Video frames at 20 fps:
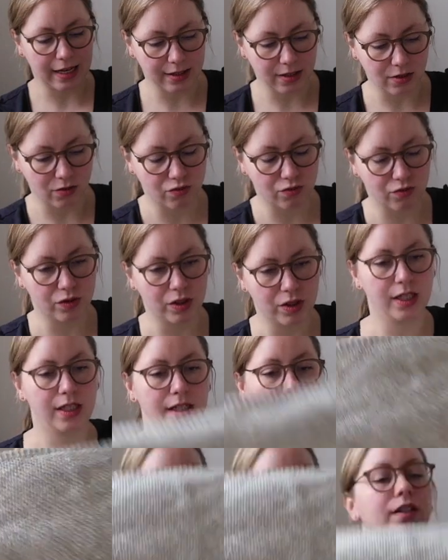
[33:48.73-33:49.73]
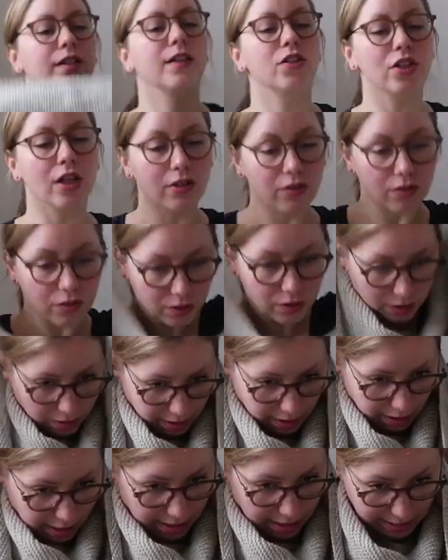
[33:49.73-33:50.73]
a really lovely generous
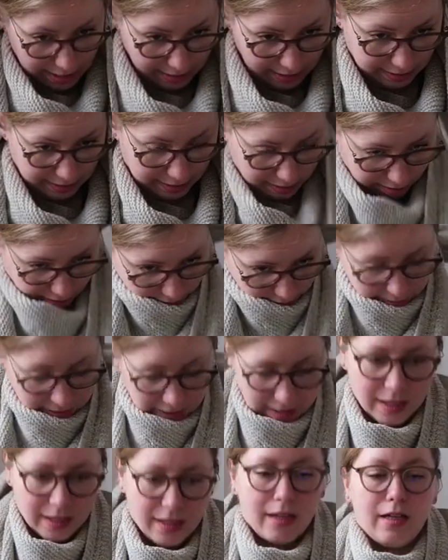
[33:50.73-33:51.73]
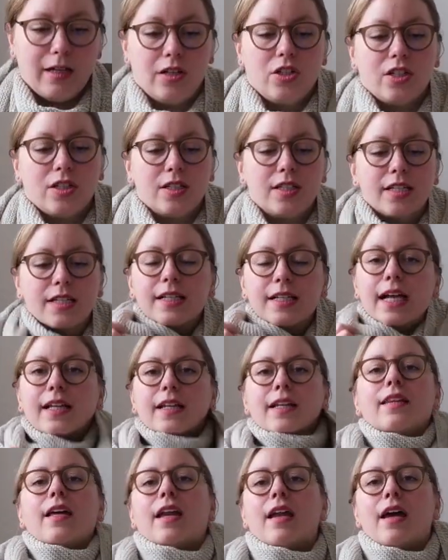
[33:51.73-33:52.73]
size, just
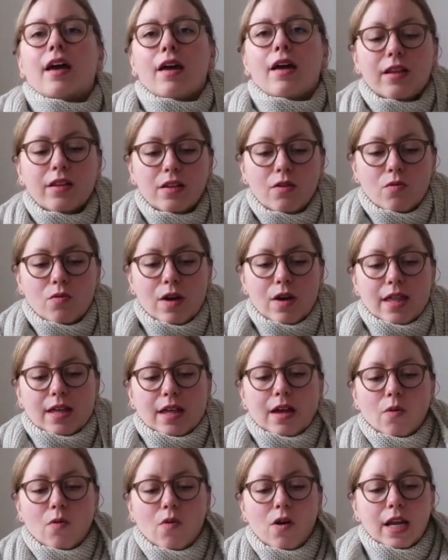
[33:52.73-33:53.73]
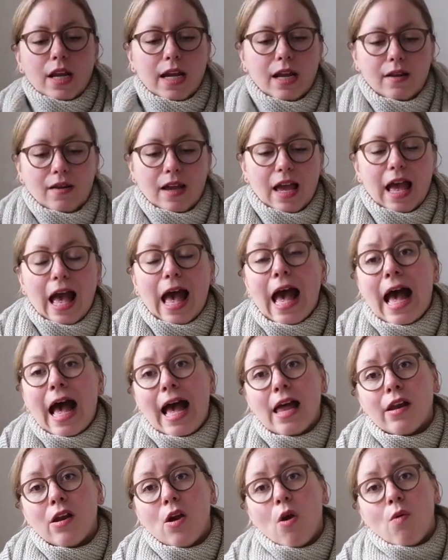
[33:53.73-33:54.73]
exactly the way that I want it.
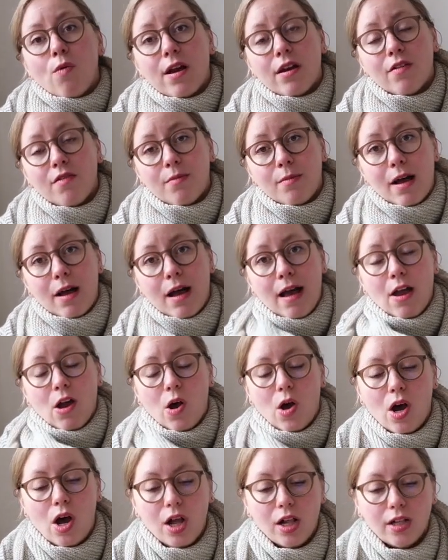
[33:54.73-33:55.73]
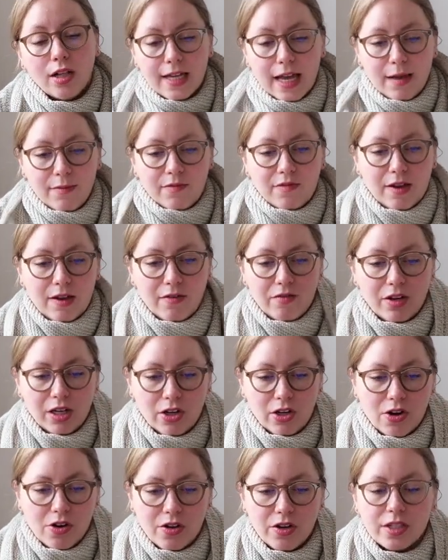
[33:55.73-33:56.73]
And one of my all-time favorite
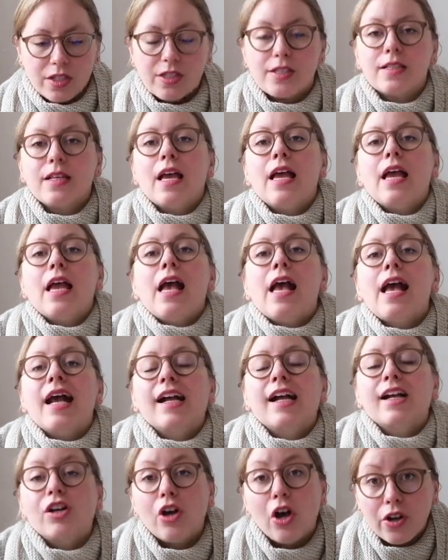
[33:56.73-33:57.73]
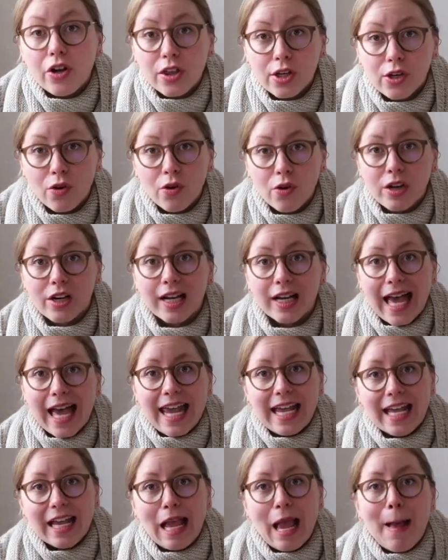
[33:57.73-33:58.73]
yarns, Garth &
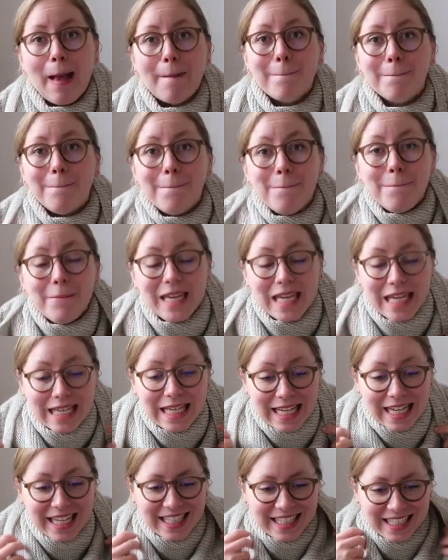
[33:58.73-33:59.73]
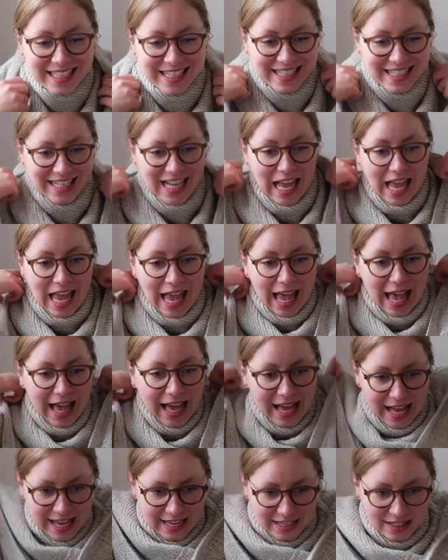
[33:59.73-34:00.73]
Organic Beacons.
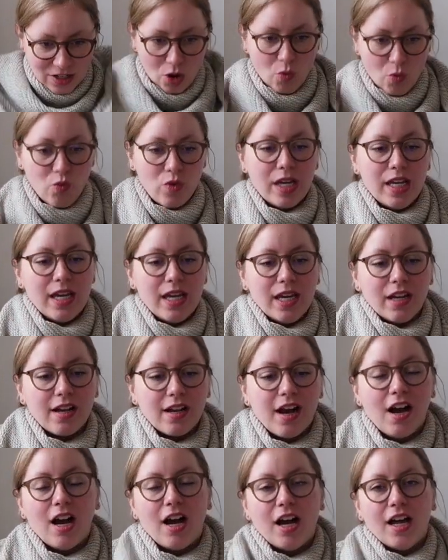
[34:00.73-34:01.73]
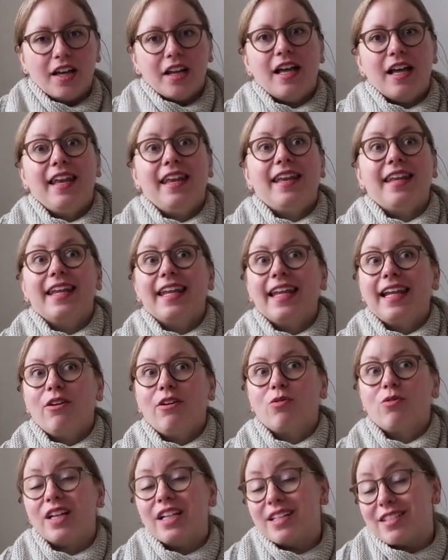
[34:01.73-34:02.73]
And we got a
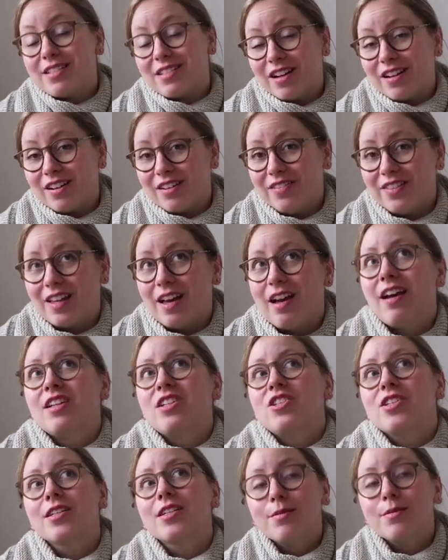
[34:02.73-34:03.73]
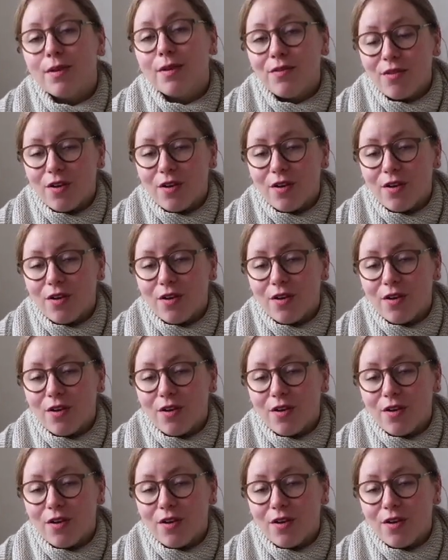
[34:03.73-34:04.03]
little restock of that just before